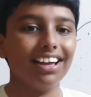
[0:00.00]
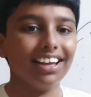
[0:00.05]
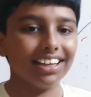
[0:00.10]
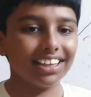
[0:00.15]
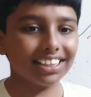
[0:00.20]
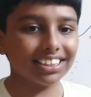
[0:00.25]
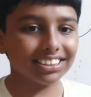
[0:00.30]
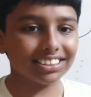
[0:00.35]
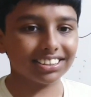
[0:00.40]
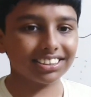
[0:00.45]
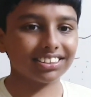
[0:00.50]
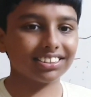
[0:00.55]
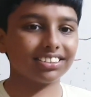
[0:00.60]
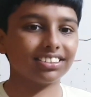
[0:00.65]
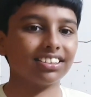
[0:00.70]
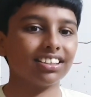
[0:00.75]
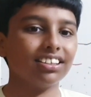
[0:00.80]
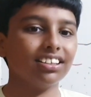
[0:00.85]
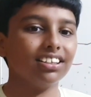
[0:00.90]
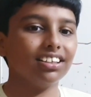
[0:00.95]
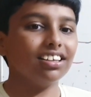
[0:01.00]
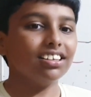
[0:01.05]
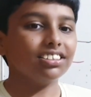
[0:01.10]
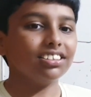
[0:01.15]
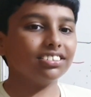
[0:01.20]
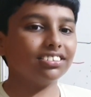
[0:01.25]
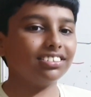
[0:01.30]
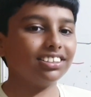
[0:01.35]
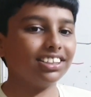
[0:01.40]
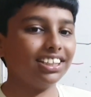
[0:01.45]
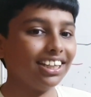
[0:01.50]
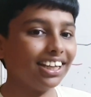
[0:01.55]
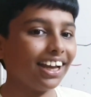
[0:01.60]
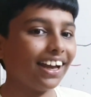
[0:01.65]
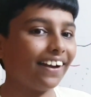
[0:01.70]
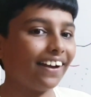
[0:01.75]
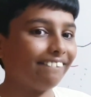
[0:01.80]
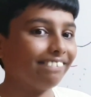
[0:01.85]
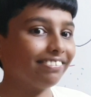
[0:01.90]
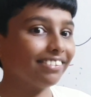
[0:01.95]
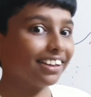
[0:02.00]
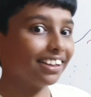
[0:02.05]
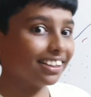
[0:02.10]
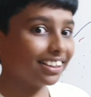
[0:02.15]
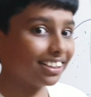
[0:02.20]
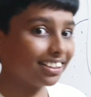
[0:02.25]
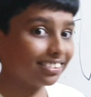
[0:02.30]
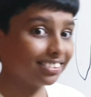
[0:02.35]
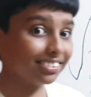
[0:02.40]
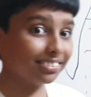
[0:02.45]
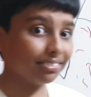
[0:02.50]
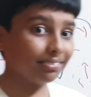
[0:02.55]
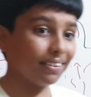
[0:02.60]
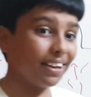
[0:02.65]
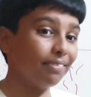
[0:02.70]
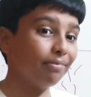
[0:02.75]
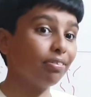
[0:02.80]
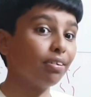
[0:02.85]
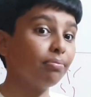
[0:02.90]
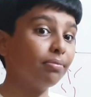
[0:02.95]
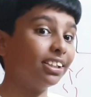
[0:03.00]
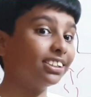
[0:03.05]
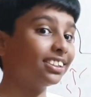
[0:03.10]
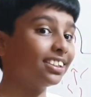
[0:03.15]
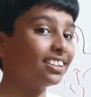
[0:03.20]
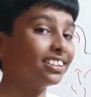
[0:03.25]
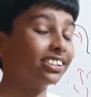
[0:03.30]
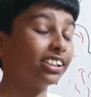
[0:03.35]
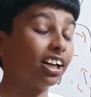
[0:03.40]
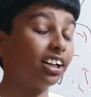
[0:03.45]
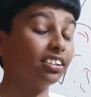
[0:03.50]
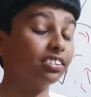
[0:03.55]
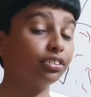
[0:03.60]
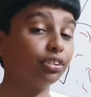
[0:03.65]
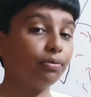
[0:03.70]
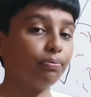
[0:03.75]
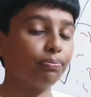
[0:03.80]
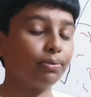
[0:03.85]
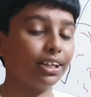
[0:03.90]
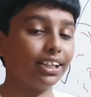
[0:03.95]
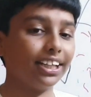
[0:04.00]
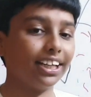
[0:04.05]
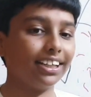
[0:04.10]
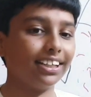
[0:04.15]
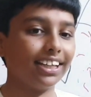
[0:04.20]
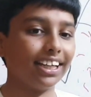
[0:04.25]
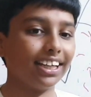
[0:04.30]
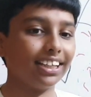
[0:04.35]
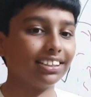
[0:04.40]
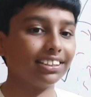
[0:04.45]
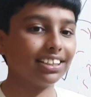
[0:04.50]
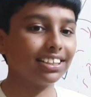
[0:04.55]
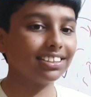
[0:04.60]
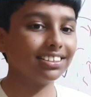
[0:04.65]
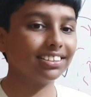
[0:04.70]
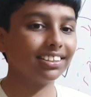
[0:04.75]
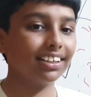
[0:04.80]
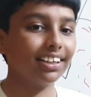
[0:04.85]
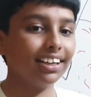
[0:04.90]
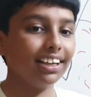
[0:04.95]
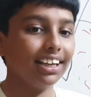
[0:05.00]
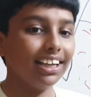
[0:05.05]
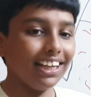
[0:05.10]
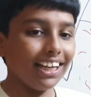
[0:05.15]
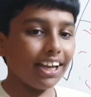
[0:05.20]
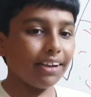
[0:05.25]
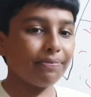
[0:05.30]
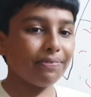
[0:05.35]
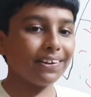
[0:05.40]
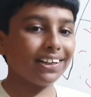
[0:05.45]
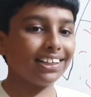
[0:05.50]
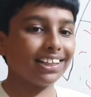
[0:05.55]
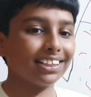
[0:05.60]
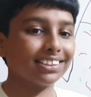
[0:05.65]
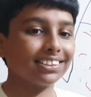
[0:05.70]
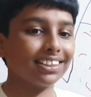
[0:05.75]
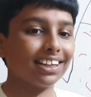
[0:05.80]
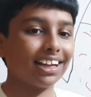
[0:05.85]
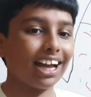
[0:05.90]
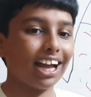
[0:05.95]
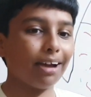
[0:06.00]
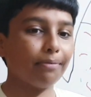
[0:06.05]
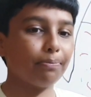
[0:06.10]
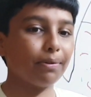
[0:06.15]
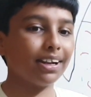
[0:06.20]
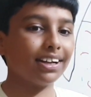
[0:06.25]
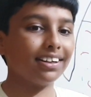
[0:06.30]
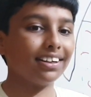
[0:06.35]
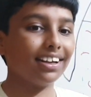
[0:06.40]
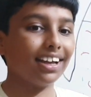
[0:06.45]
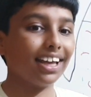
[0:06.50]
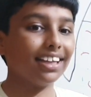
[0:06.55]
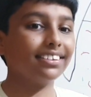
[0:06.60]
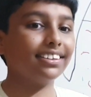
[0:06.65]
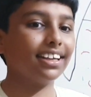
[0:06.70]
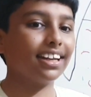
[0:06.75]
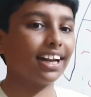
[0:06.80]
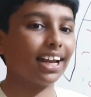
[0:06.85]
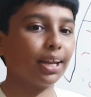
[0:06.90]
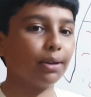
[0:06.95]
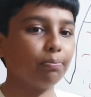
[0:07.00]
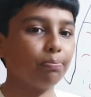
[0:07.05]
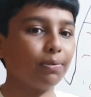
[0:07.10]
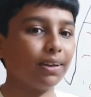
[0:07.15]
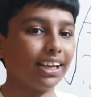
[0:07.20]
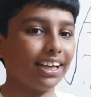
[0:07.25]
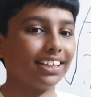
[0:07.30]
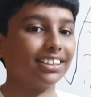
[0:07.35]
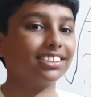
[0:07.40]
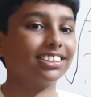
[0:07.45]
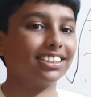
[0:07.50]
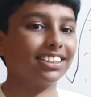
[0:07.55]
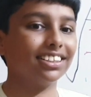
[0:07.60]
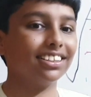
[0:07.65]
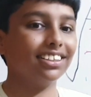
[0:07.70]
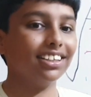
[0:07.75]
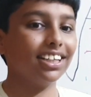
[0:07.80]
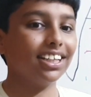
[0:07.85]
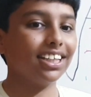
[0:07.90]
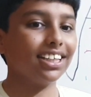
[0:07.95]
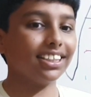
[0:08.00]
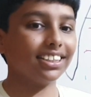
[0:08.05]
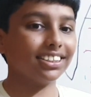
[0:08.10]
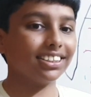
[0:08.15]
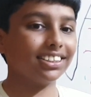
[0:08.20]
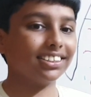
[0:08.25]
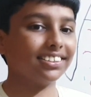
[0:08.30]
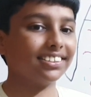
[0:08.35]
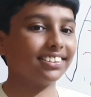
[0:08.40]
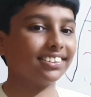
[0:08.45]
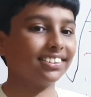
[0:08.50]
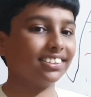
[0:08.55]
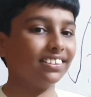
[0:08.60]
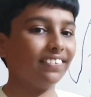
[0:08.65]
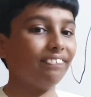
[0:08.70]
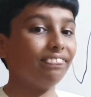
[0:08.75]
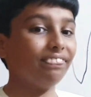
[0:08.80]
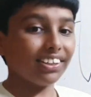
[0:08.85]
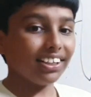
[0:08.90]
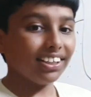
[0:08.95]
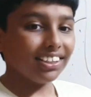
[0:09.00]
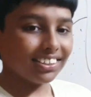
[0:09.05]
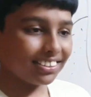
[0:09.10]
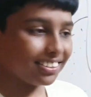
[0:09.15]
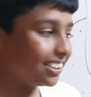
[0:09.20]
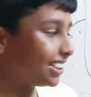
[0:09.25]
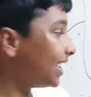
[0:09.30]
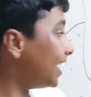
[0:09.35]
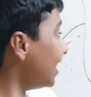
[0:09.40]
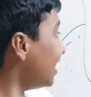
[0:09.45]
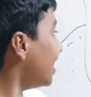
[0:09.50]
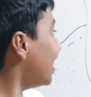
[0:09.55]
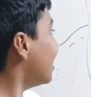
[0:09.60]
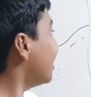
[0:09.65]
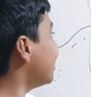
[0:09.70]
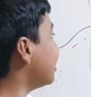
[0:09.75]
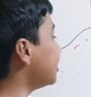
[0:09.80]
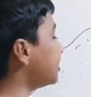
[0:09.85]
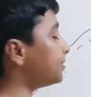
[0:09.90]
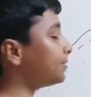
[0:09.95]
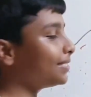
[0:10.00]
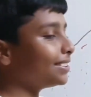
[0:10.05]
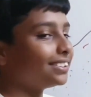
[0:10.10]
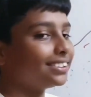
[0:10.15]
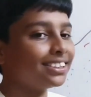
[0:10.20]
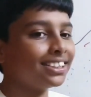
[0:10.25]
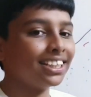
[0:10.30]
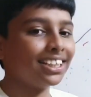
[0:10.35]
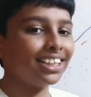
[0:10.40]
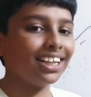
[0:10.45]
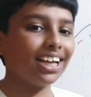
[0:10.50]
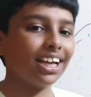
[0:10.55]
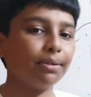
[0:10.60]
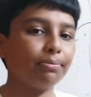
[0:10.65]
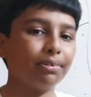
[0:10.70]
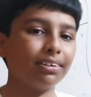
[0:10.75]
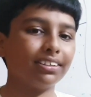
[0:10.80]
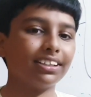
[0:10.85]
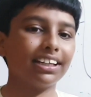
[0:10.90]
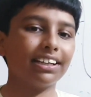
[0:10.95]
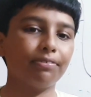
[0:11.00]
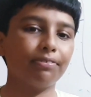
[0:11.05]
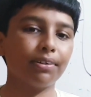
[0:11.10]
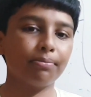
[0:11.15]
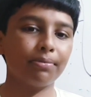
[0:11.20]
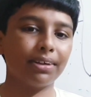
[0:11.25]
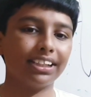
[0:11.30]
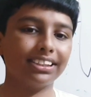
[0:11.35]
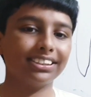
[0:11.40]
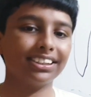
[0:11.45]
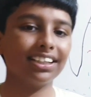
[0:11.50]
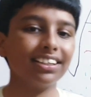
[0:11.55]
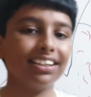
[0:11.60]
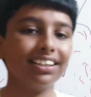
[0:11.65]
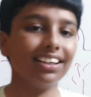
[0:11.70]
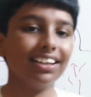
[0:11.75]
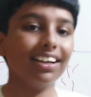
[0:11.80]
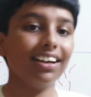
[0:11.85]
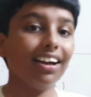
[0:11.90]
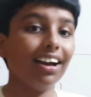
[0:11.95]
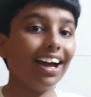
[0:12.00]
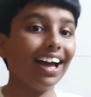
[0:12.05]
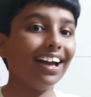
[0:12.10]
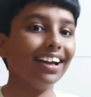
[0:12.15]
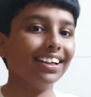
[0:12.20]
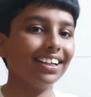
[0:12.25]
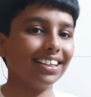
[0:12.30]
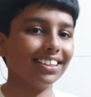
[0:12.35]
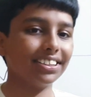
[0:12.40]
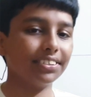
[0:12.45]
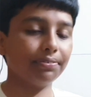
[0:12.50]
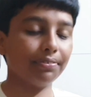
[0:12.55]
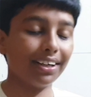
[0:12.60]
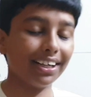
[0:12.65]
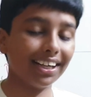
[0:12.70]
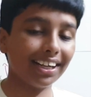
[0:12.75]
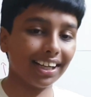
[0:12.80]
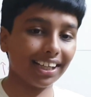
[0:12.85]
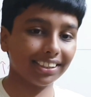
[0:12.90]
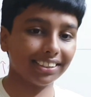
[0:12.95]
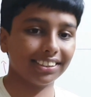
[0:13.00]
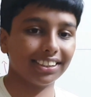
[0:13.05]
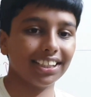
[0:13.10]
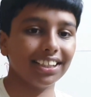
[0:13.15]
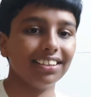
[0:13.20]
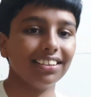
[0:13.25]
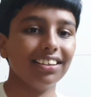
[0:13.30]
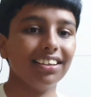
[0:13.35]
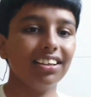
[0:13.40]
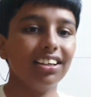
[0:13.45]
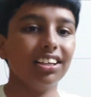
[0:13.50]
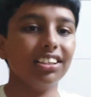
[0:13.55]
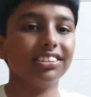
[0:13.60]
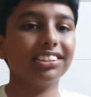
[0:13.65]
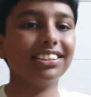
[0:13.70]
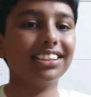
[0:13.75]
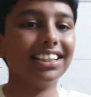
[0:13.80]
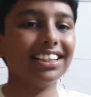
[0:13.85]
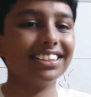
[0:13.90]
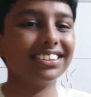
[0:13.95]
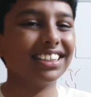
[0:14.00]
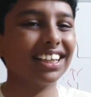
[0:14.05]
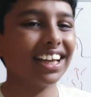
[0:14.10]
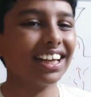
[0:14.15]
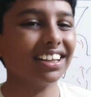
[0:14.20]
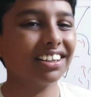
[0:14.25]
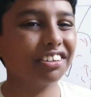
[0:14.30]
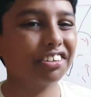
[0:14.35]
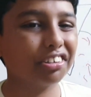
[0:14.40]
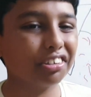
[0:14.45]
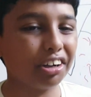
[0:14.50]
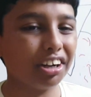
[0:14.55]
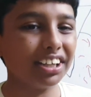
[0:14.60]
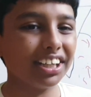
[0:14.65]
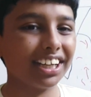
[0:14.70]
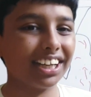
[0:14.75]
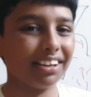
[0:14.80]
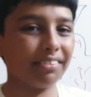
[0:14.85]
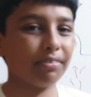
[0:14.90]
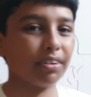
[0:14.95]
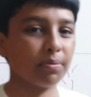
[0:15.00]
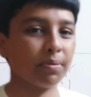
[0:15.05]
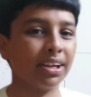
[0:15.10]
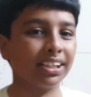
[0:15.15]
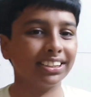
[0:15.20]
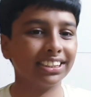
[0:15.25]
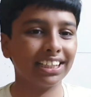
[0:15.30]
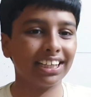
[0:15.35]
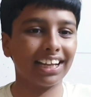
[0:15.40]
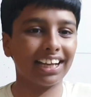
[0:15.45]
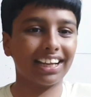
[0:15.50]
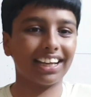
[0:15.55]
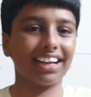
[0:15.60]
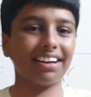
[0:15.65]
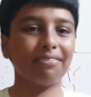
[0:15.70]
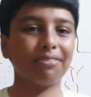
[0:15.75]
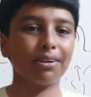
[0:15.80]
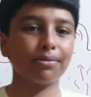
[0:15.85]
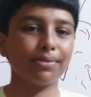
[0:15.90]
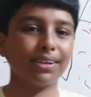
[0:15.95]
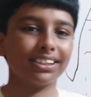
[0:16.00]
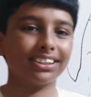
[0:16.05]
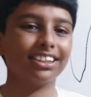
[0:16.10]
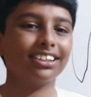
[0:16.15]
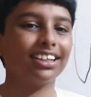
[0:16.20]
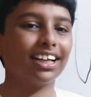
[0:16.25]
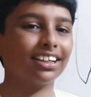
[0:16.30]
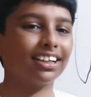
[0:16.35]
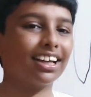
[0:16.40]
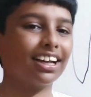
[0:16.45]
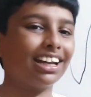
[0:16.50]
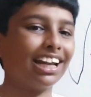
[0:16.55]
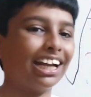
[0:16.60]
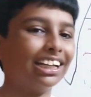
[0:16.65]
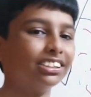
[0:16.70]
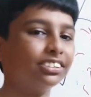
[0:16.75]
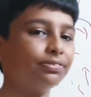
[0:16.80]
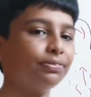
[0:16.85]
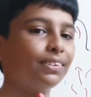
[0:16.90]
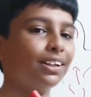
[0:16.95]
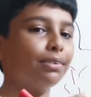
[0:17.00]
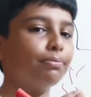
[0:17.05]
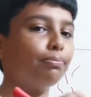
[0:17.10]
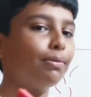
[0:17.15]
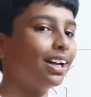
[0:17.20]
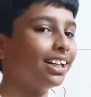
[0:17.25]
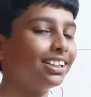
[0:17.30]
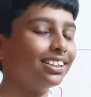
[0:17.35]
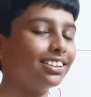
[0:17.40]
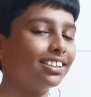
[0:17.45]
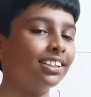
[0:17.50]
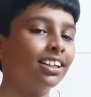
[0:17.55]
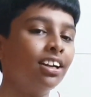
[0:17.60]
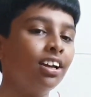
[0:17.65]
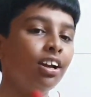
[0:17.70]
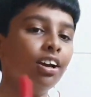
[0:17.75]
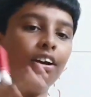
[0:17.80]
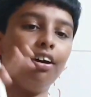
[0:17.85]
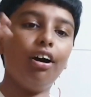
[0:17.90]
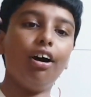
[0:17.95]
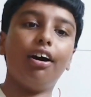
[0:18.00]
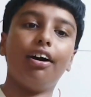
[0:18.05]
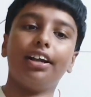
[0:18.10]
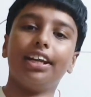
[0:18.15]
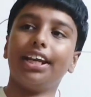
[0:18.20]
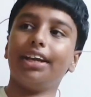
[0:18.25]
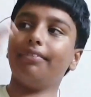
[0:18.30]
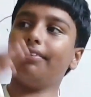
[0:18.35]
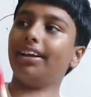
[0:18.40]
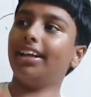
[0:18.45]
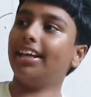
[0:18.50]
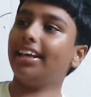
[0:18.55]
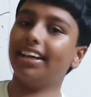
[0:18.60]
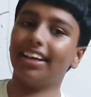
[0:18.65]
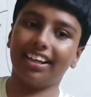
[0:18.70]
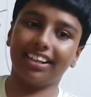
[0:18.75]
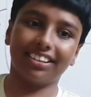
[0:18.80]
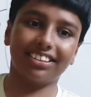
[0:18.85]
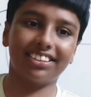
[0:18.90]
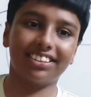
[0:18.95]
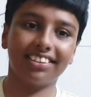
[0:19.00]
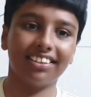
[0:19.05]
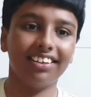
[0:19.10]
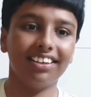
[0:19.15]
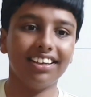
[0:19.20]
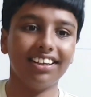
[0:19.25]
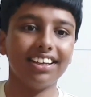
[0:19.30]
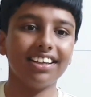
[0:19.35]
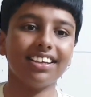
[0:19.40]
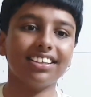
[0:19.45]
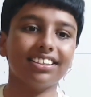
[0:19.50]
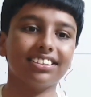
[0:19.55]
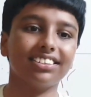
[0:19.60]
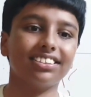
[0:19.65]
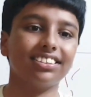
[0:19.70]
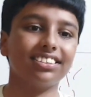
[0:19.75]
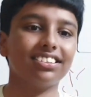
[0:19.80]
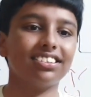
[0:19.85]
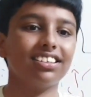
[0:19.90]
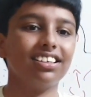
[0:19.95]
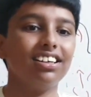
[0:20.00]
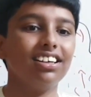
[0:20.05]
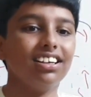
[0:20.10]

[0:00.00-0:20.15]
Yes. So yeah, the inflammation is also pretty dangerous if it doesn't happen at the right place. Yes. So yeah, this is for today about inflammation. Yes, one last thing. So there is again chronic inflammation, like inflammation that can last for months or even years. Yes.